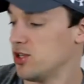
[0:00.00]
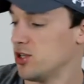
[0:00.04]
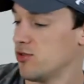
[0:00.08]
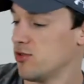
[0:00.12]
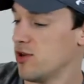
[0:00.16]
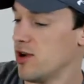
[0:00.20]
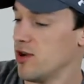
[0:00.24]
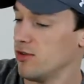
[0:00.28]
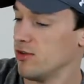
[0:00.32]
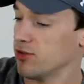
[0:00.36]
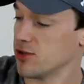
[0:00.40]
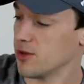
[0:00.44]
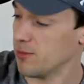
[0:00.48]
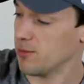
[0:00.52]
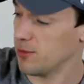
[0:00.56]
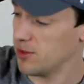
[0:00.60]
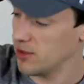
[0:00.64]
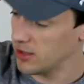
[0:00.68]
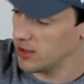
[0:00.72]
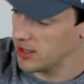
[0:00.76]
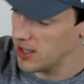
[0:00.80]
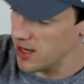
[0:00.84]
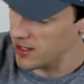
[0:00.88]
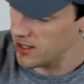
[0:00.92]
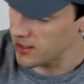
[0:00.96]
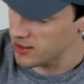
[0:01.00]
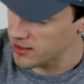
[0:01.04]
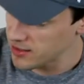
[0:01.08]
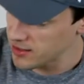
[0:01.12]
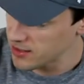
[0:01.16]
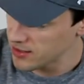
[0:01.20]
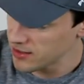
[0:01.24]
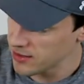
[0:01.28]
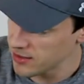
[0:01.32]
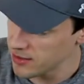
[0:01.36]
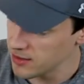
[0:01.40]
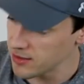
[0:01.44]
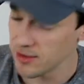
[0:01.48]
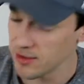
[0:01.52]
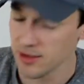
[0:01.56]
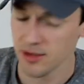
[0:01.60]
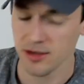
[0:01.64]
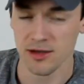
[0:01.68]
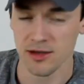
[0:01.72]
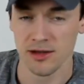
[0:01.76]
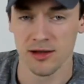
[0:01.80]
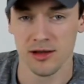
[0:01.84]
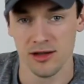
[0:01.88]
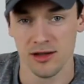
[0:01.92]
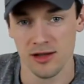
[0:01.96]
straight on top of the deck.
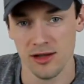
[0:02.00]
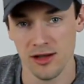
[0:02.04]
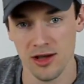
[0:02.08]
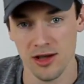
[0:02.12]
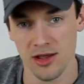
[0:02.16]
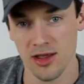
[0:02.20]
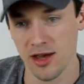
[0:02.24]
Look